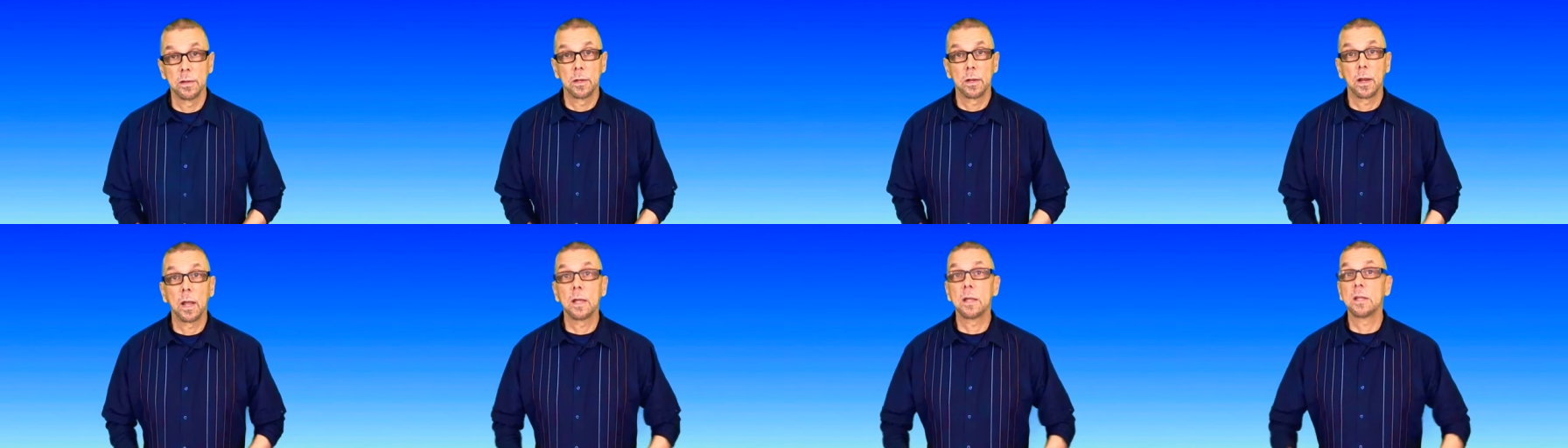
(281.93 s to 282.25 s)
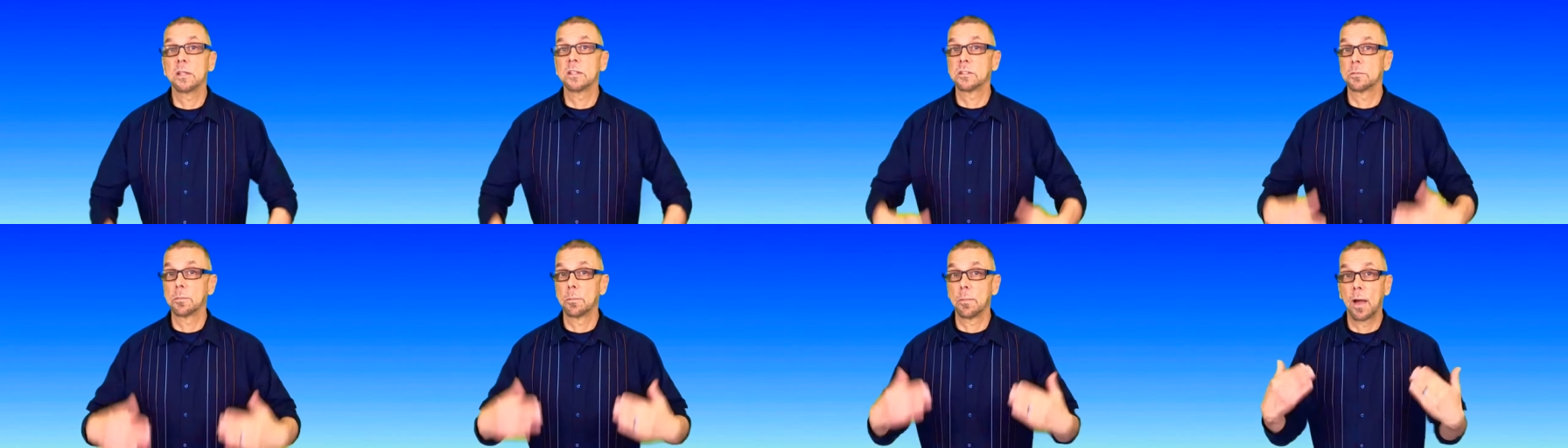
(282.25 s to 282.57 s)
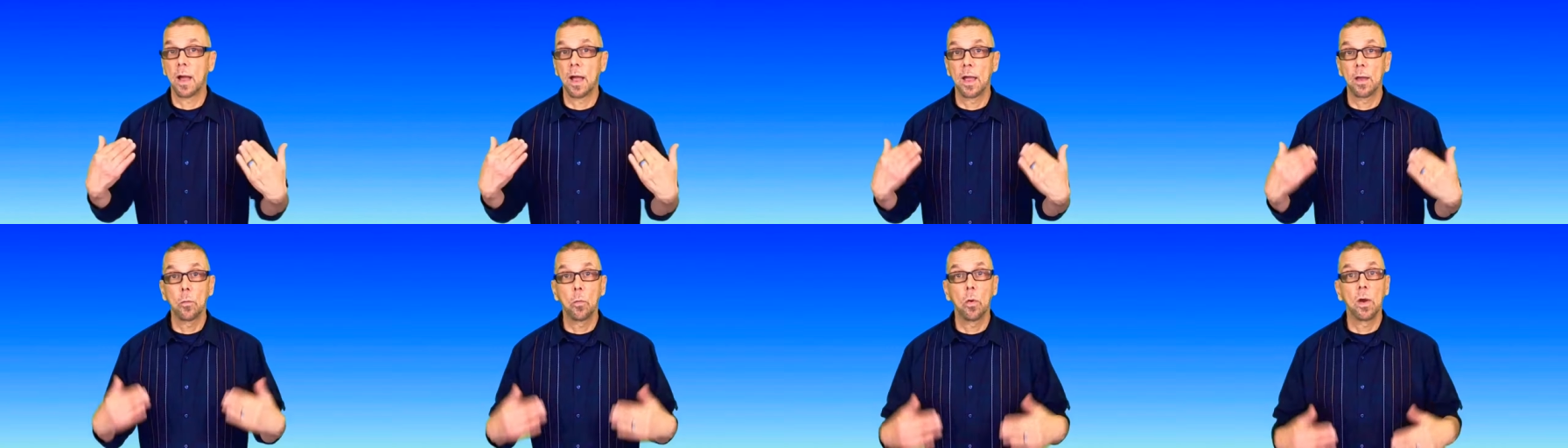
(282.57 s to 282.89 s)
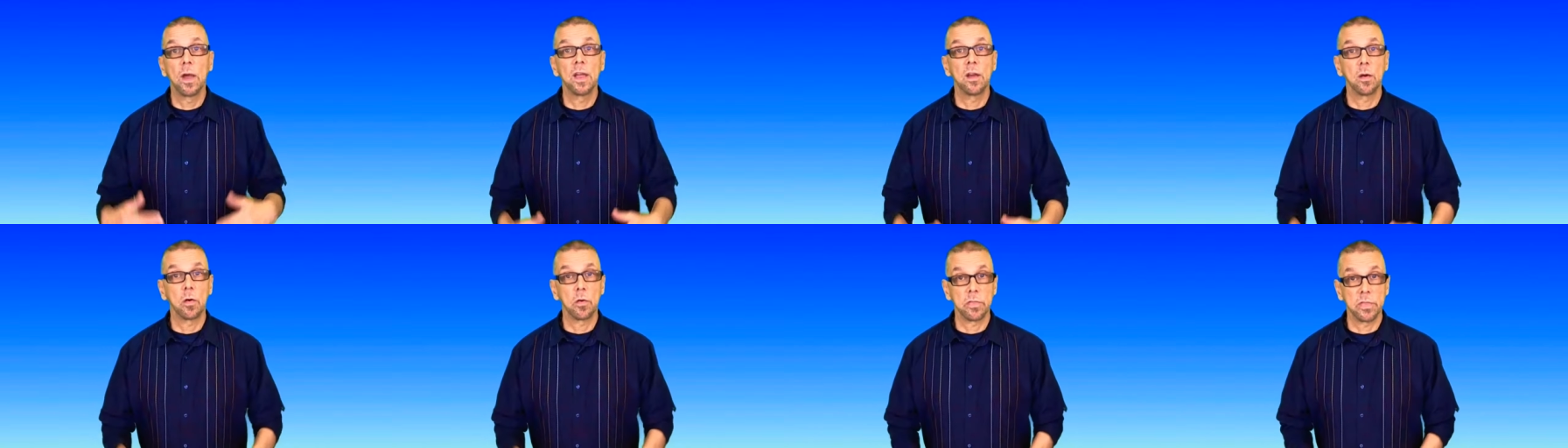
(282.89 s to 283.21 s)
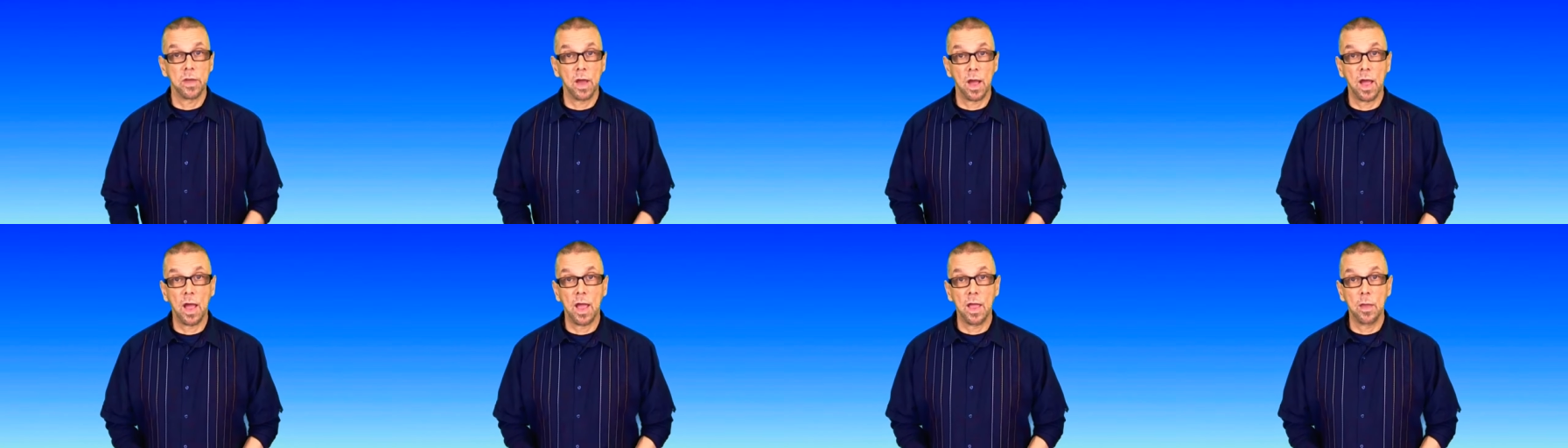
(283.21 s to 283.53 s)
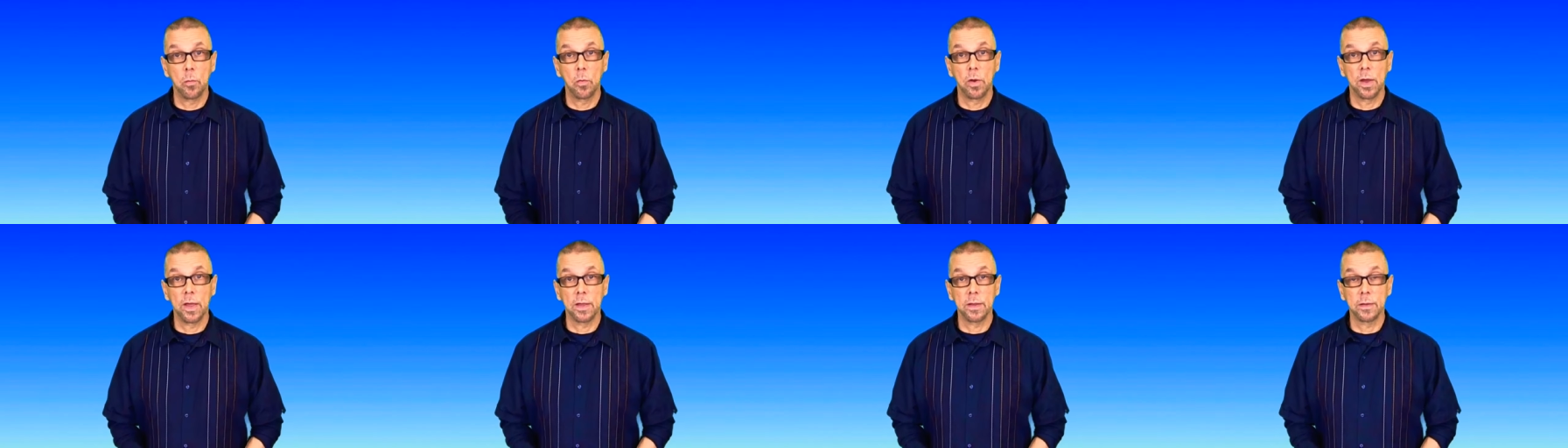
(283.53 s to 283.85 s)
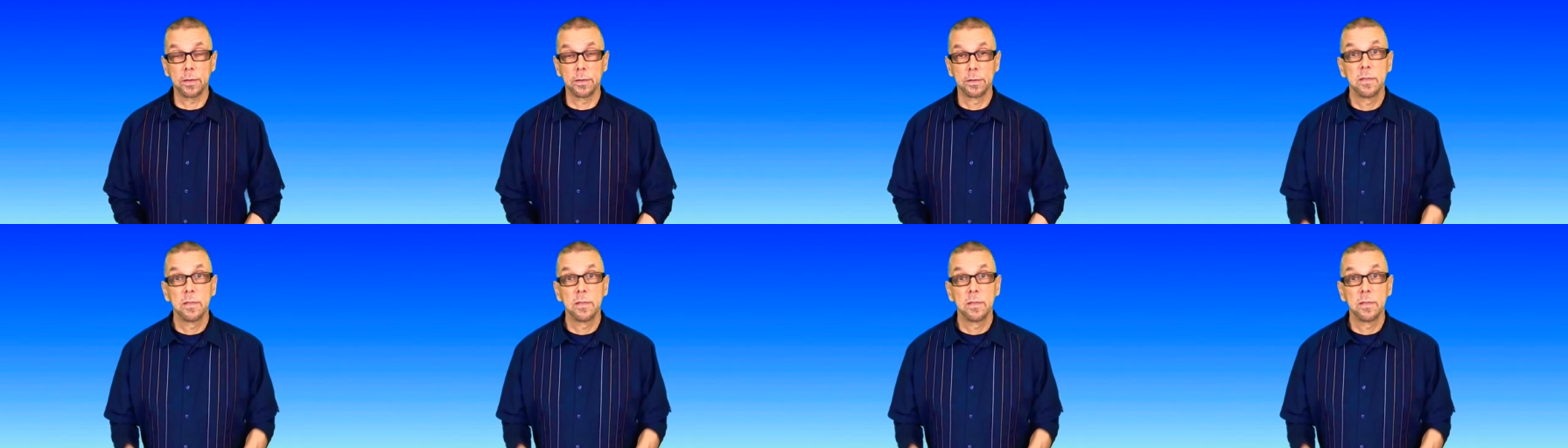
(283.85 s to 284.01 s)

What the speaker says: like it's my way or the highway,